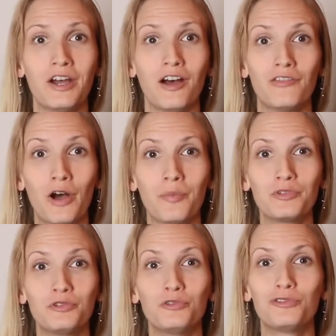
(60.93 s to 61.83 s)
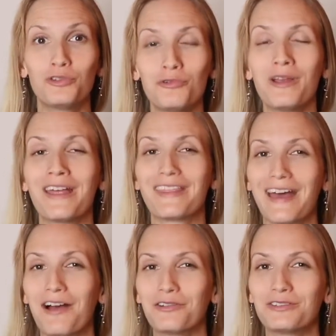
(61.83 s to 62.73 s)
of up to
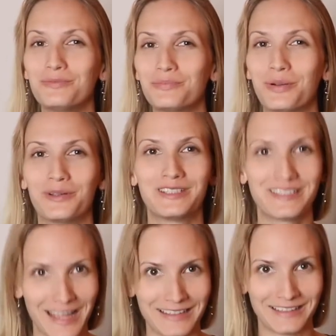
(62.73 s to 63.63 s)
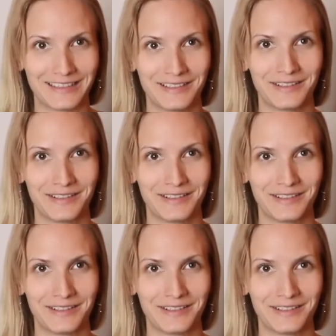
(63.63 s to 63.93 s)
2000%.